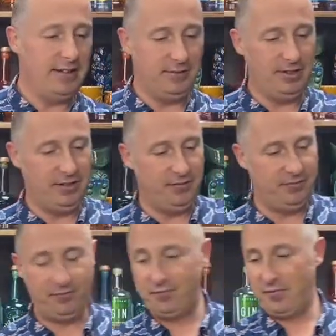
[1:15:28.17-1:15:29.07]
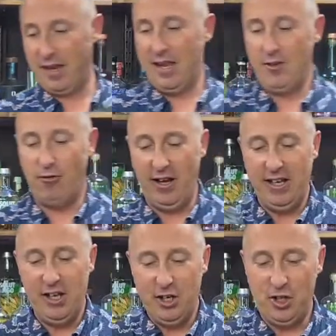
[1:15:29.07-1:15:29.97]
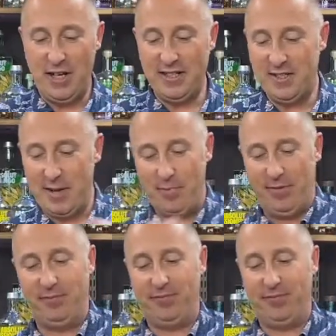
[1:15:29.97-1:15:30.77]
that'll do. Right, shake this up.